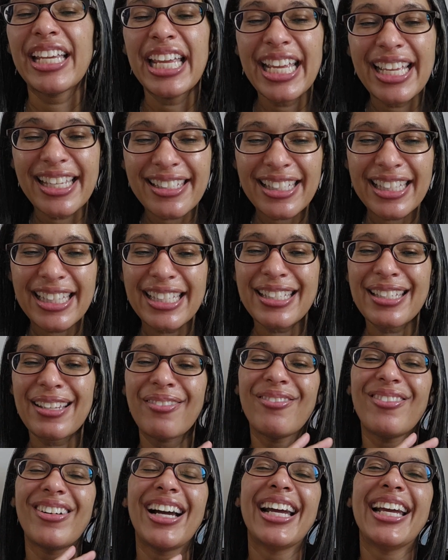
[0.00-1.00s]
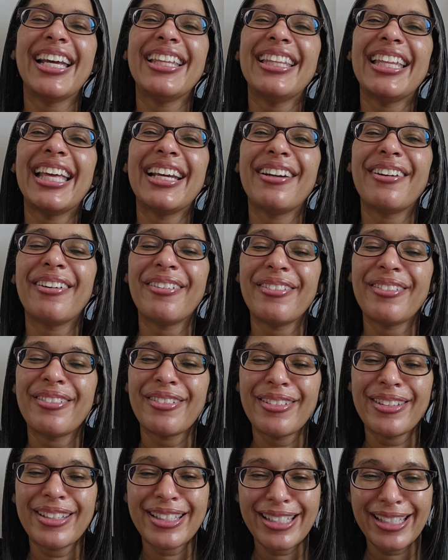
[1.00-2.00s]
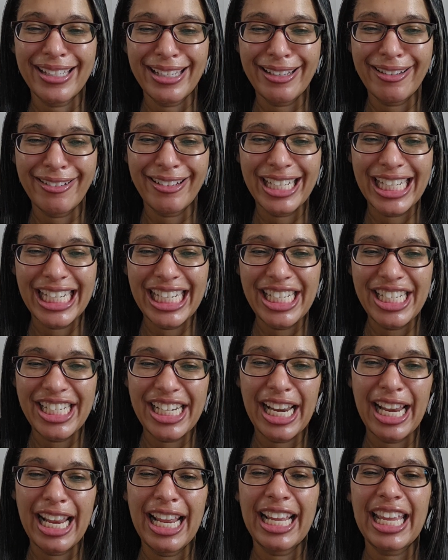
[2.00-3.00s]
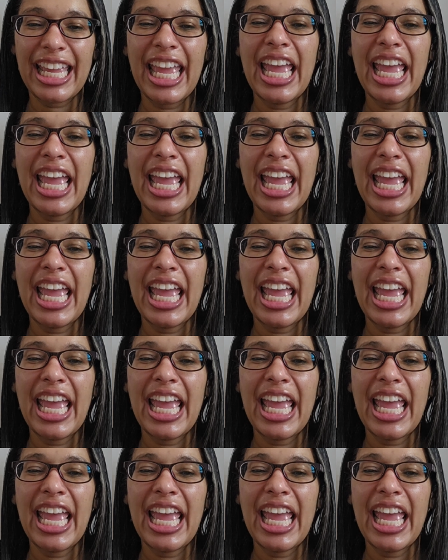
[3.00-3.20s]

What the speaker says: Exit the subway, then go through the security check,